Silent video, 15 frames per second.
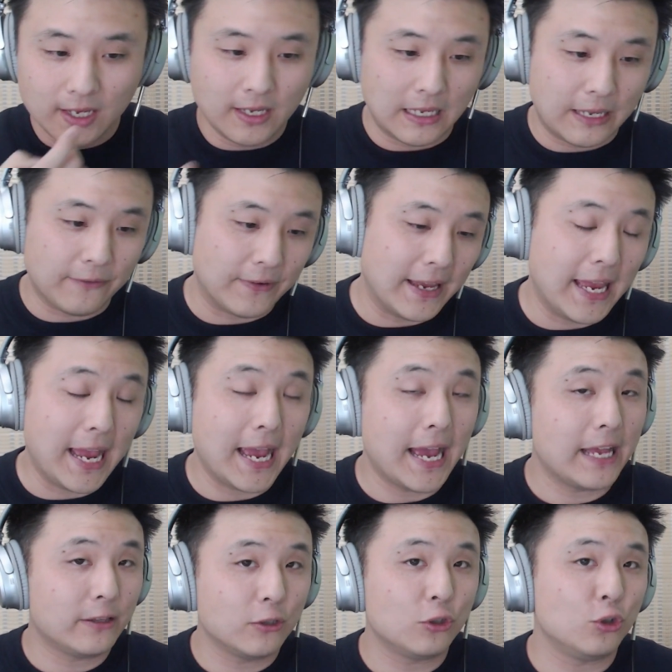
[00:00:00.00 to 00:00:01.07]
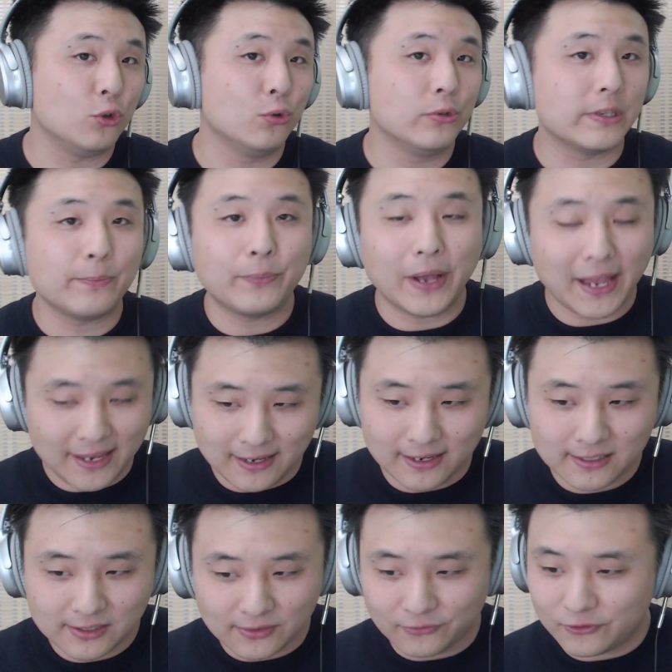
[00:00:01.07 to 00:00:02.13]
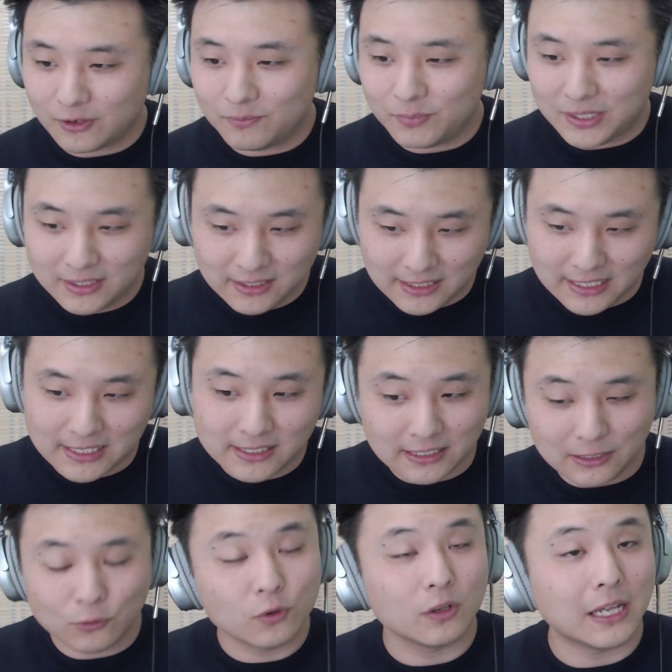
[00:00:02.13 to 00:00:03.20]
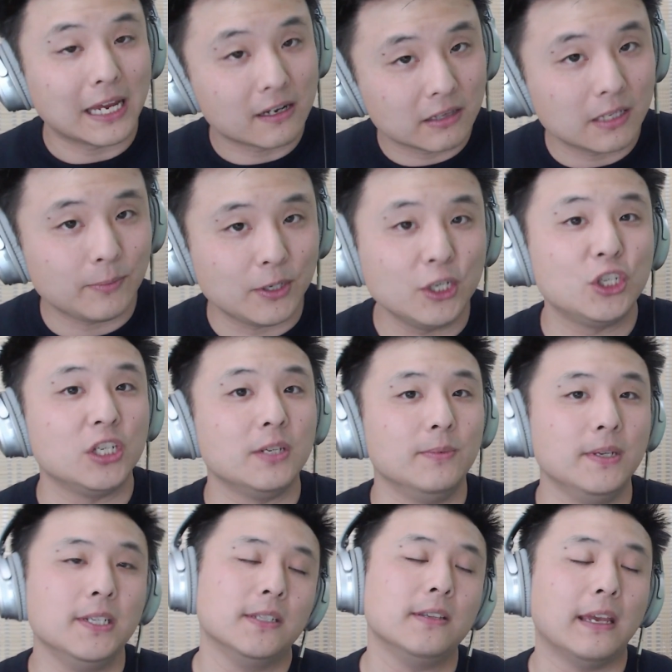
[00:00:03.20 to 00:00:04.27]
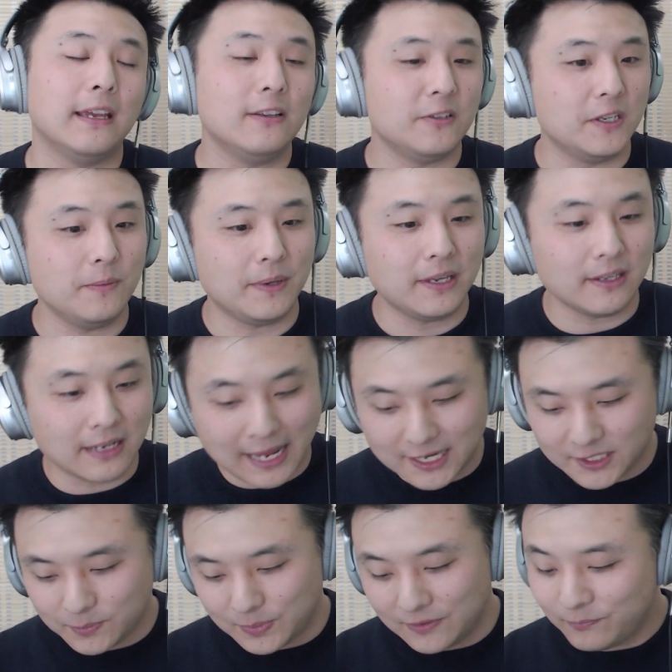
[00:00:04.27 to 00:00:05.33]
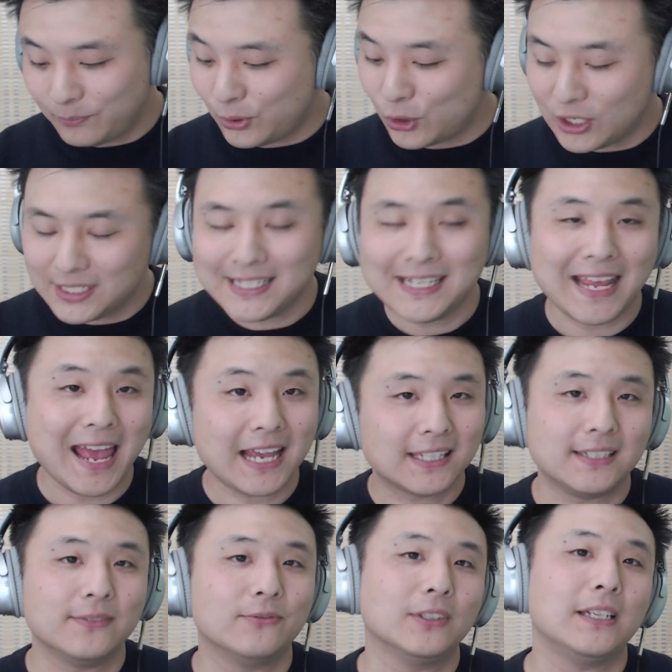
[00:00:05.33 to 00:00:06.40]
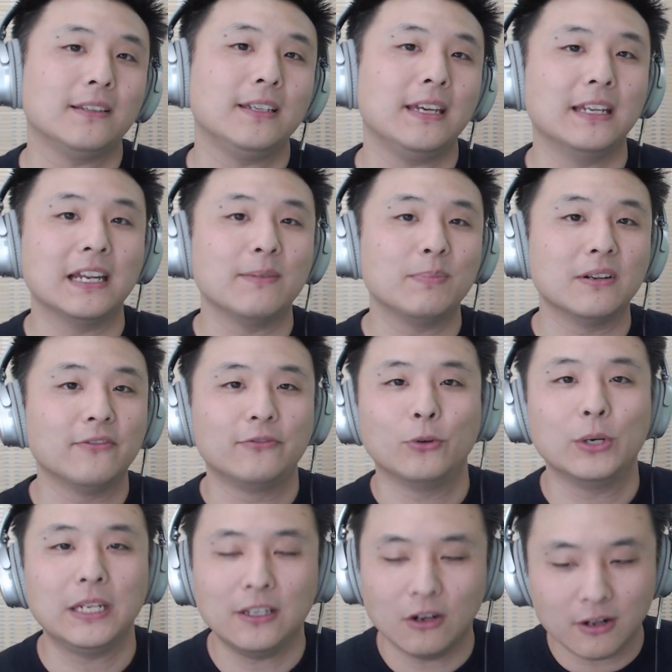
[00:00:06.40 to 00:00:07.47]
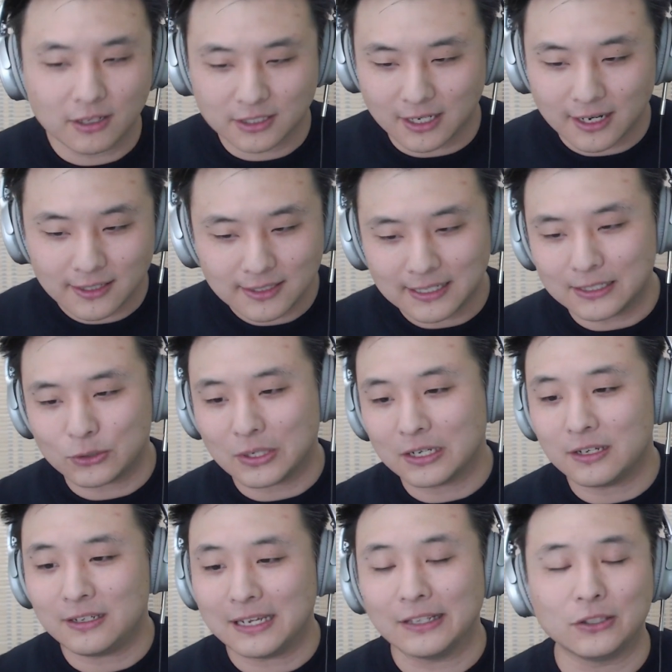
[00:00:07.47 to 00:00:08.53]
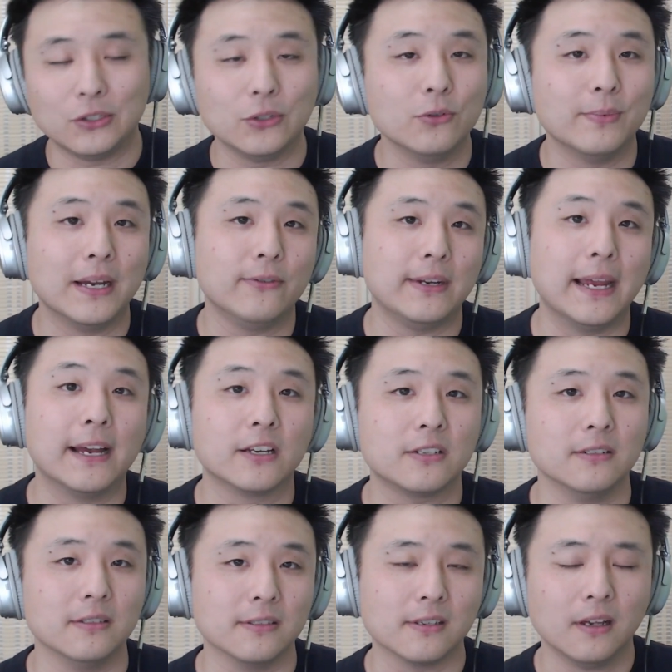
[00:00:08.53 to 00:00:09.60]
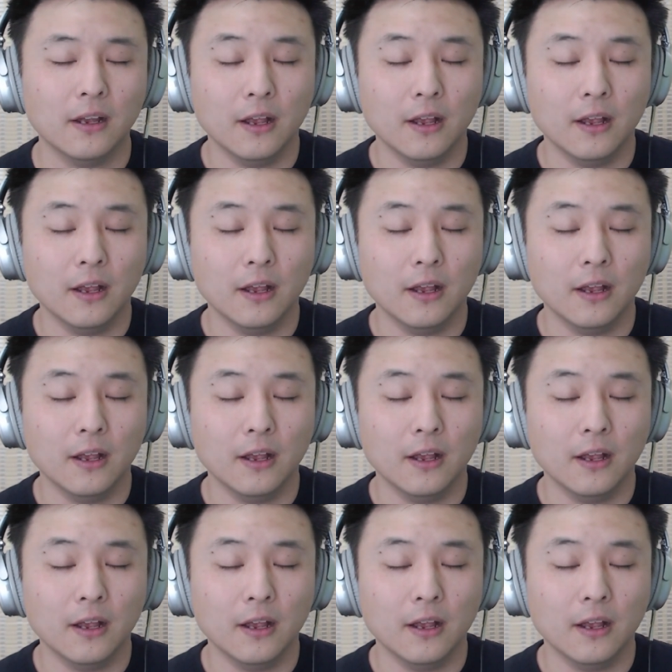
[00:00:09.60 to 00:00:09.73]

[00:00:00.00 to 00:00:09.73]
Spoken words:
if I had to choose a bias from BTS, it would likely be Jimin, and Jimin has been pretty active lately, and I've been avoiding all content so I could get to my reactions.